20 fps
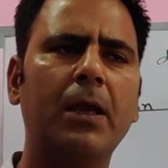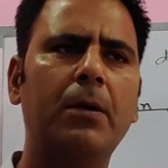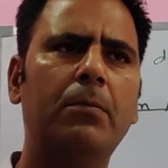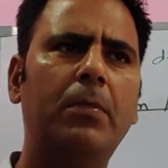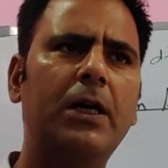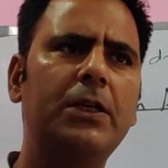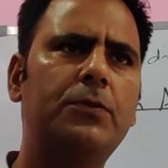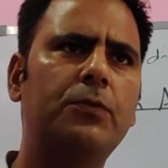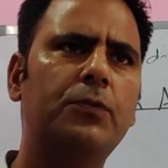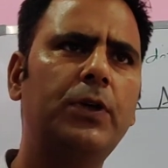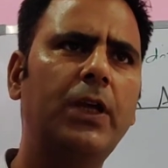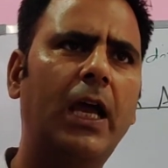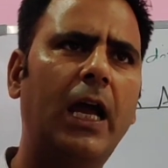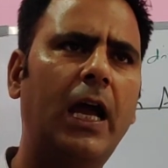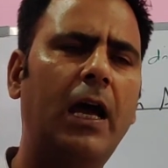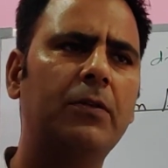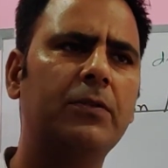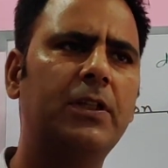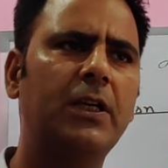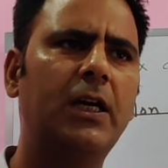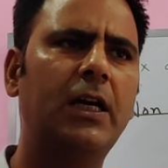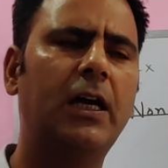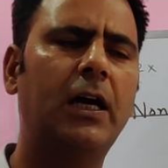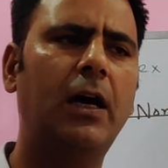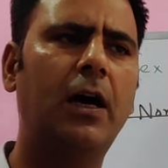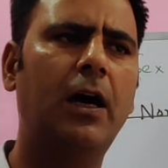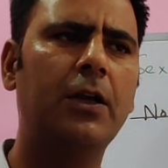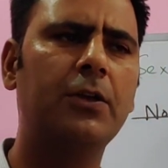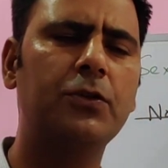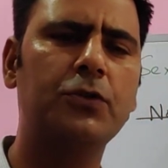but we have the
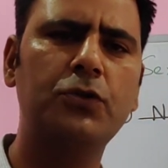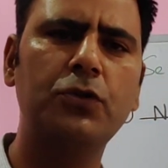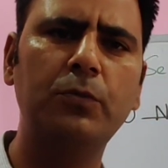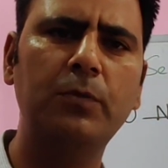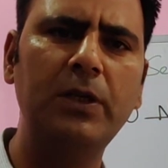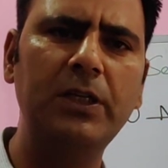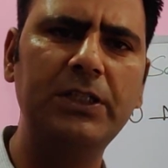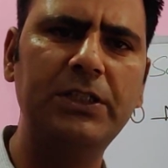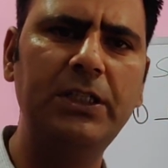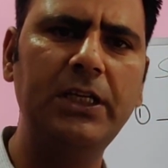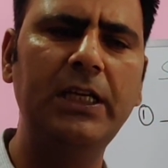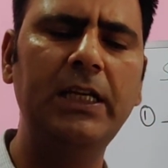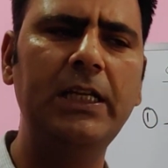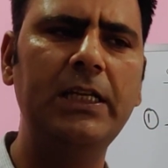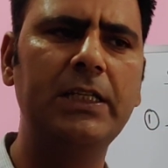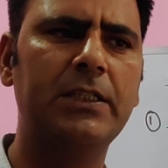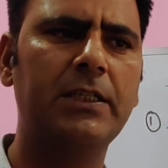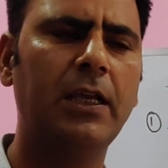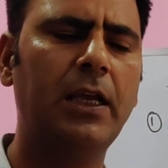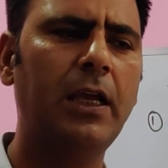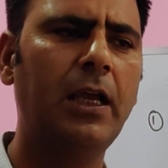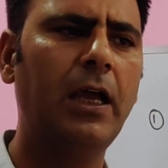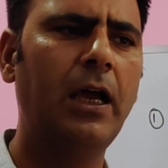autosomal genes,